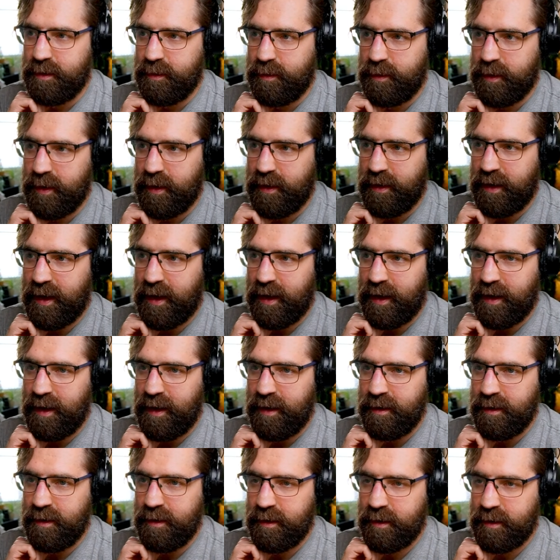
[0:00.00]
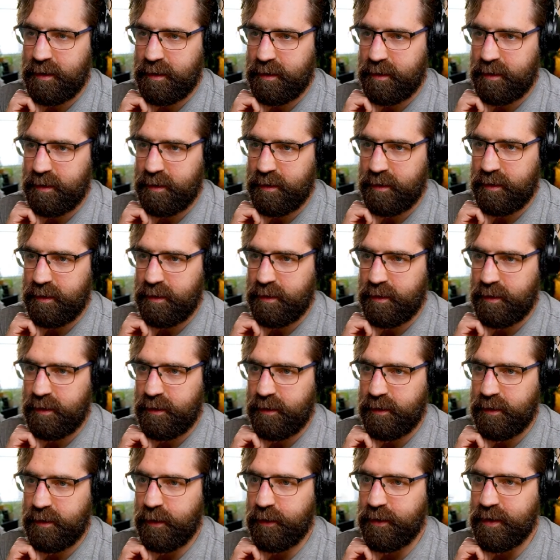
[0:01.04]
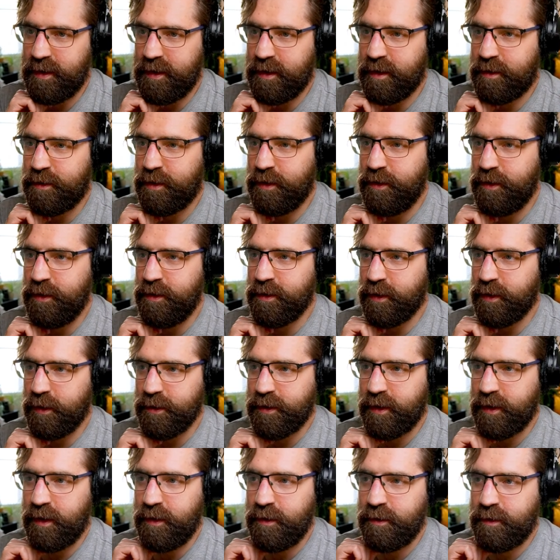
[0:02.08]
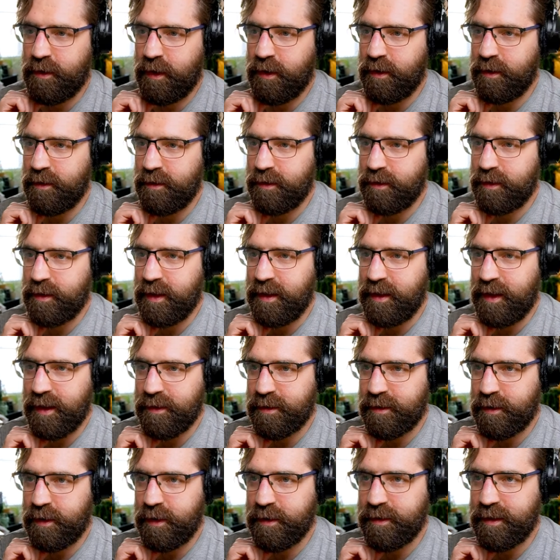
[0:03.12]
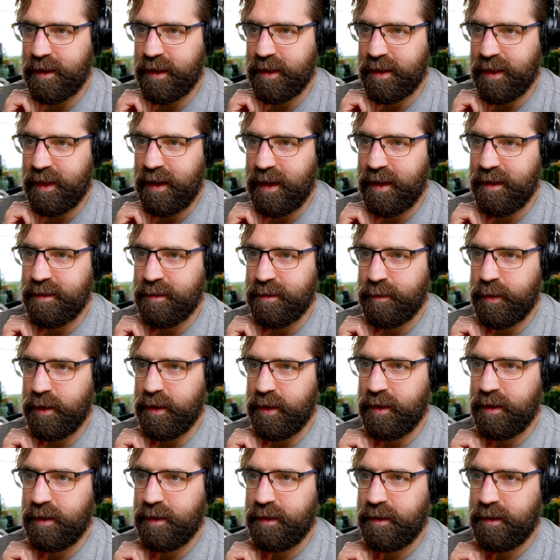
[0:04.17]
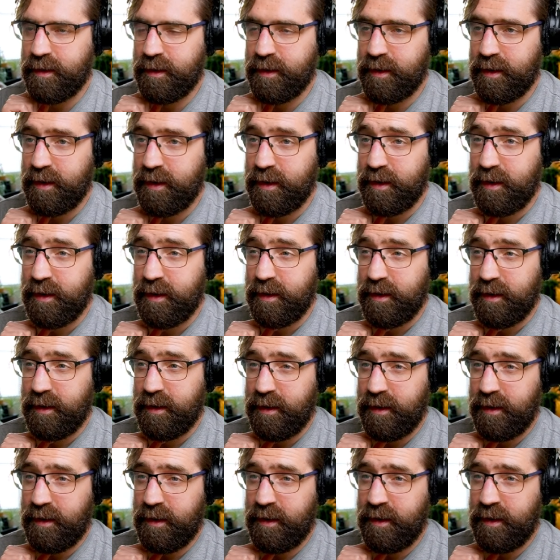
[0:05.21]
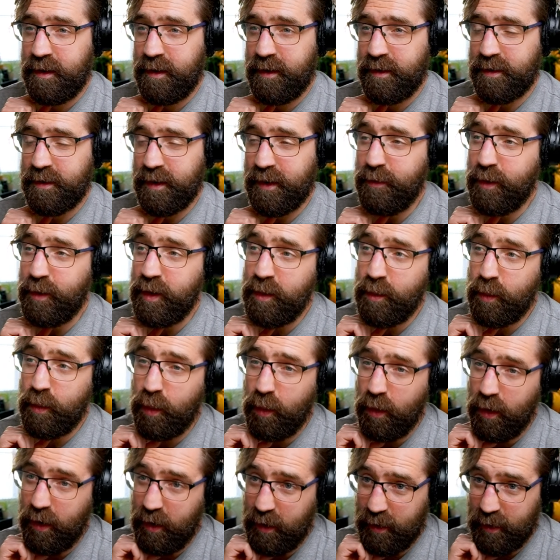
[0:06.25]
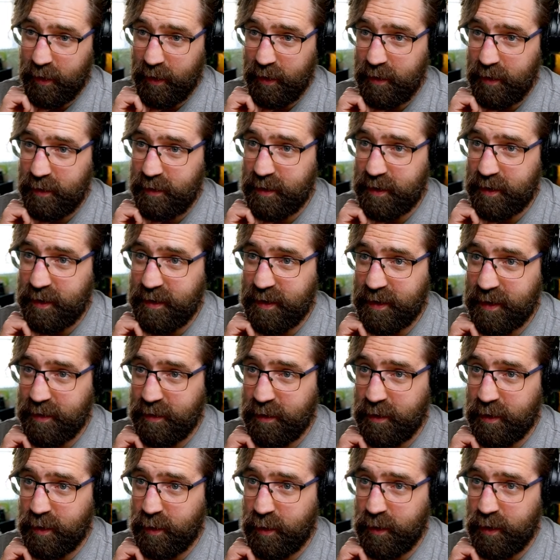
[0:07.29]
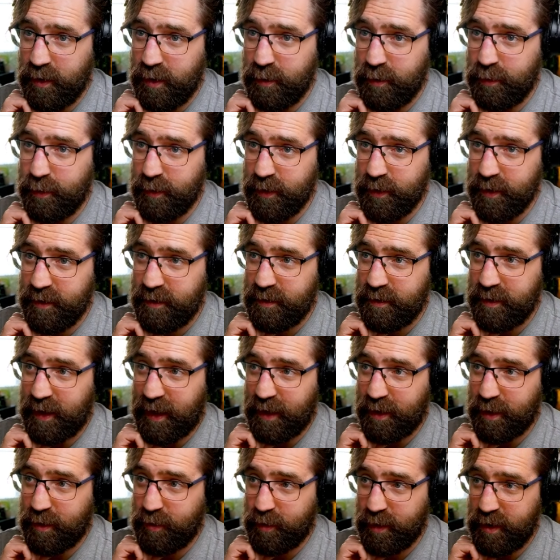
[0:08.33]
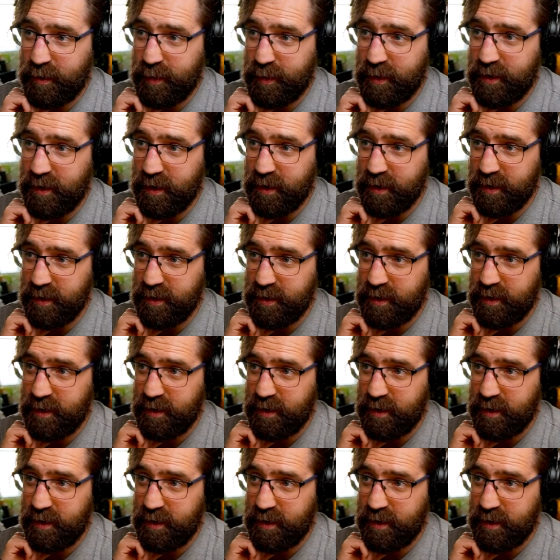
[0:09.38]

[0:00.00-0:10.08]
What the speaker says: Then, so obviously the 2s also don't connect across like that, but so if we were to connect another one upwards, that 3 would be done.